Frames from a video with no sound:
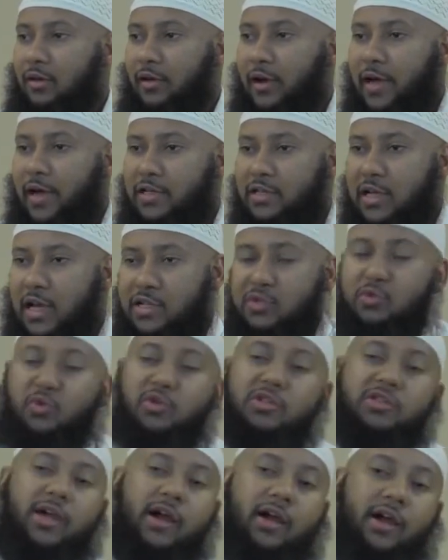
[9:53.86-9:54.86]
right? As
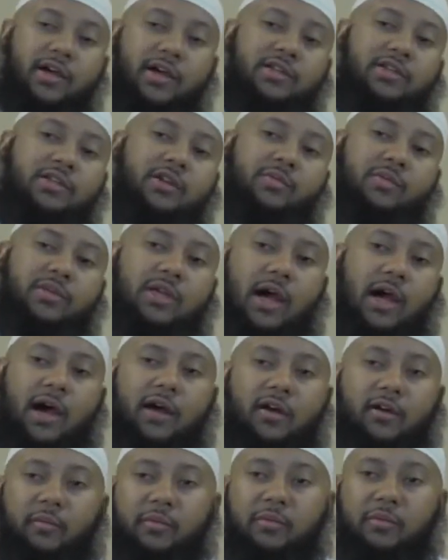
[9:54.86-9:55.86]
was their customs, the
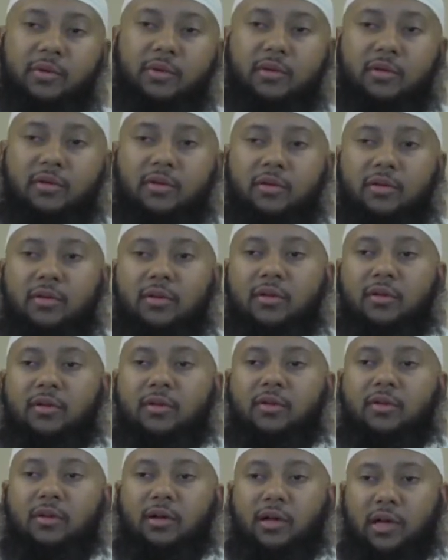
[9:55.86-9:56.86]
Arab,
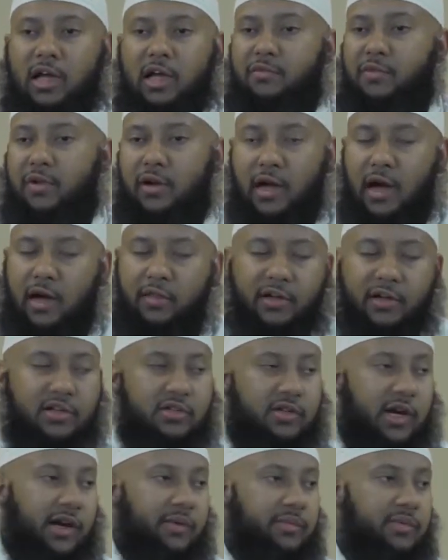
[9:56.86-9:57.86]
even other
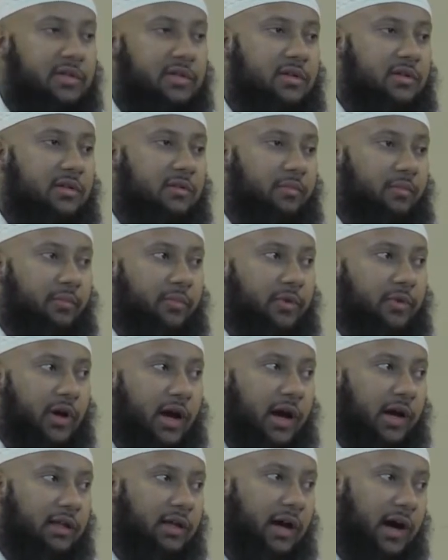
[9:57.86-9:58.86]
tribes.
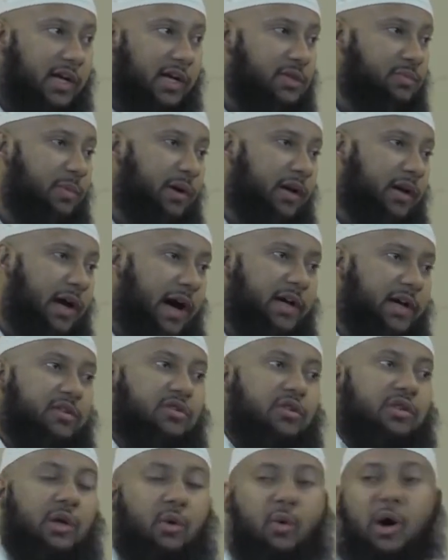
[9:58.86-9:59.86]
Yeah, the husband dies,
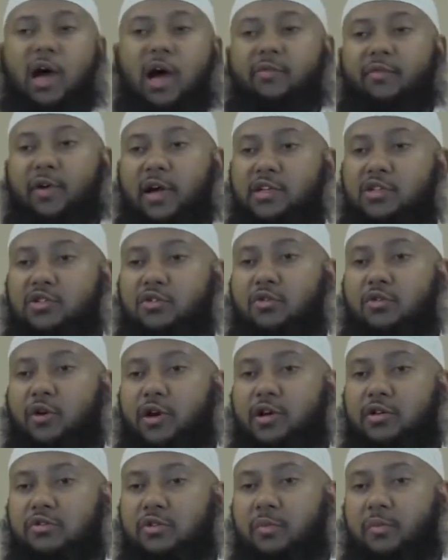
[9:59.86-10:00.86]
so the wife has to
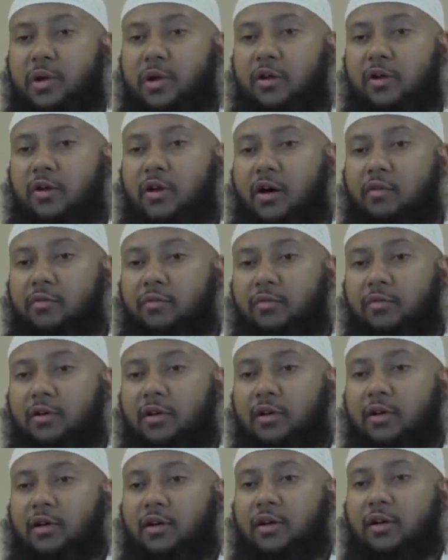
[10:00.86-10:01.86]
go into a period of
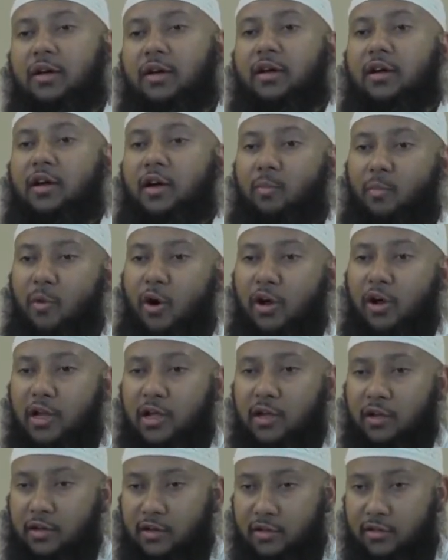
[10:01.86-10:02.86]

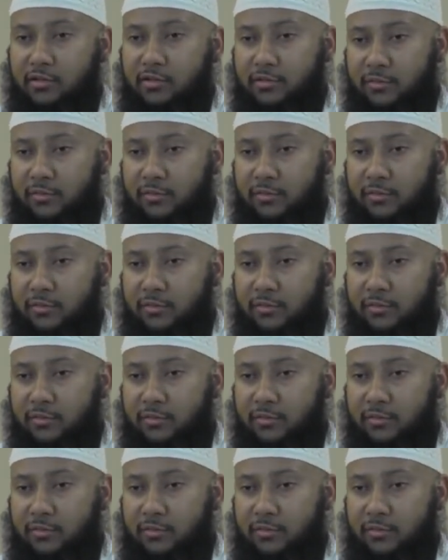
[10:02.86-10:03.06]
mourning,